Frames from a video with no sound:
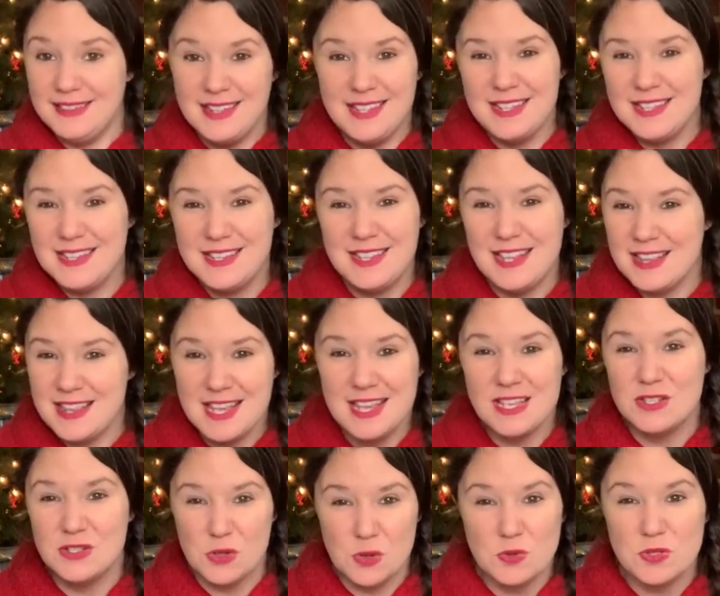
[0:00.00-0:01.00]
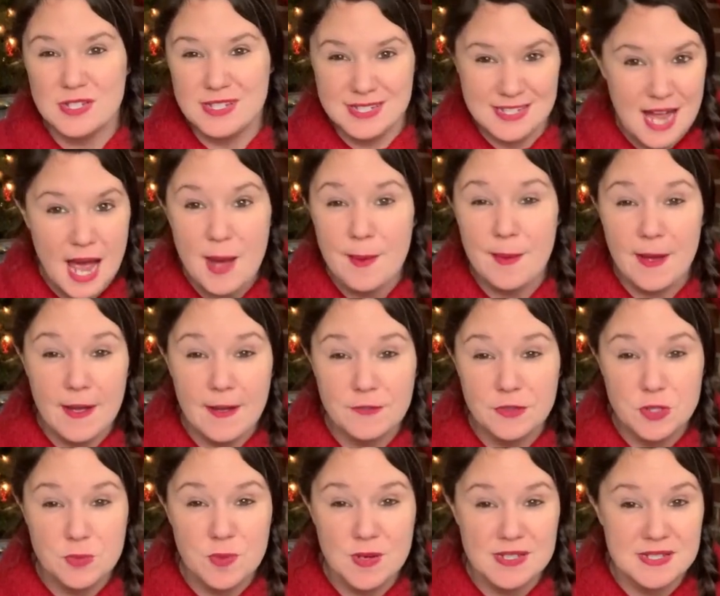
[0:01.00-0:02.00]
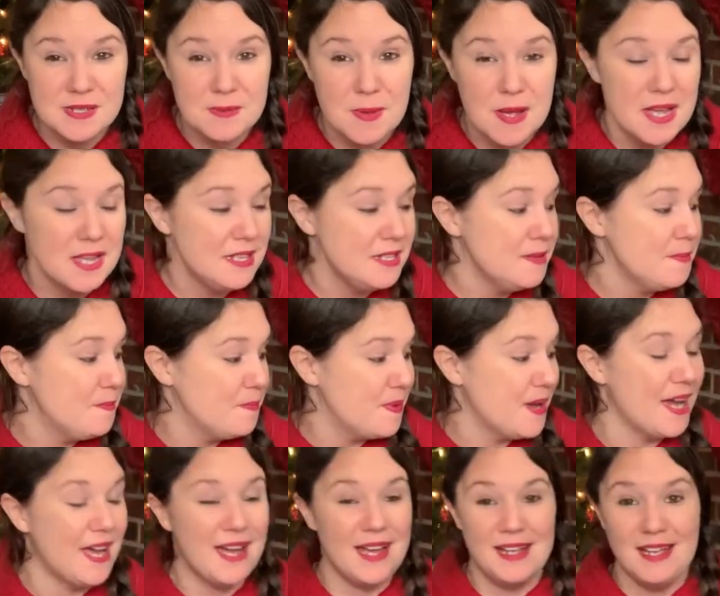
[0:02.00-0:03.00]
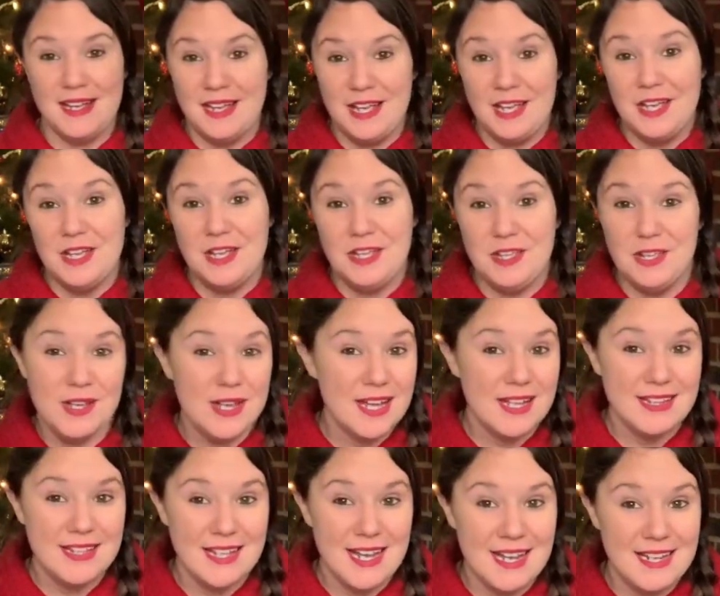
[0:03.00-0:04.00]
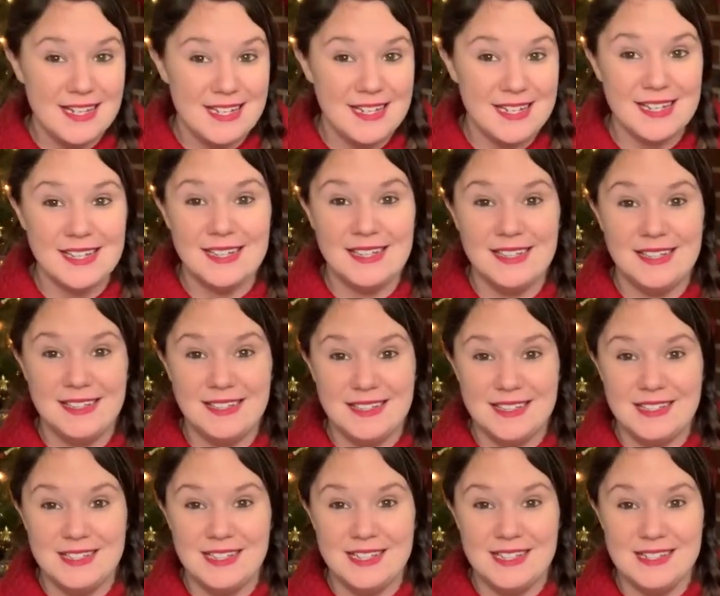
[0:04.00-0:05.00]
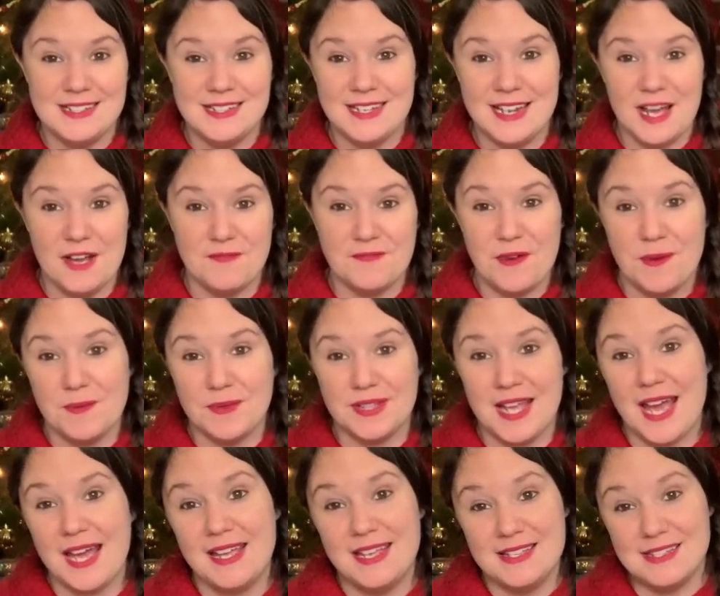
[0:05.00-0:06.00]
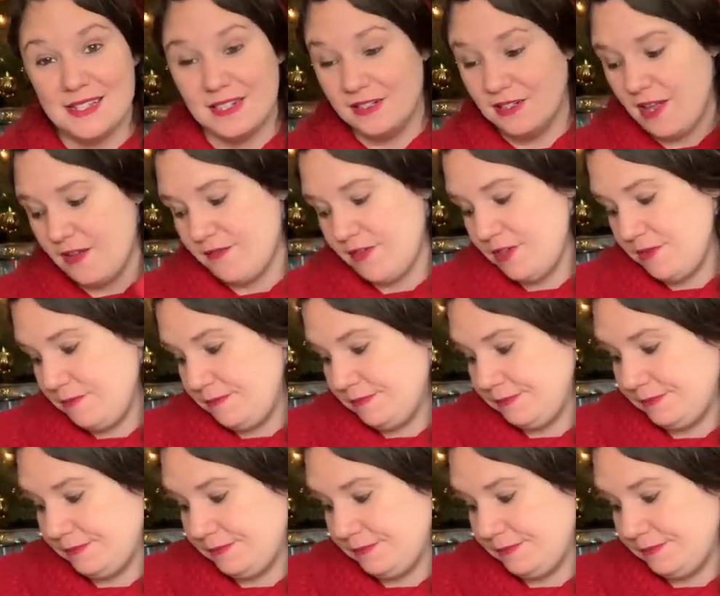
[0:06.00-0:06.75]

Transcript: the things don't stop after you press the button, but you get the idea. He's gonna have fun with that. He's gonna love it.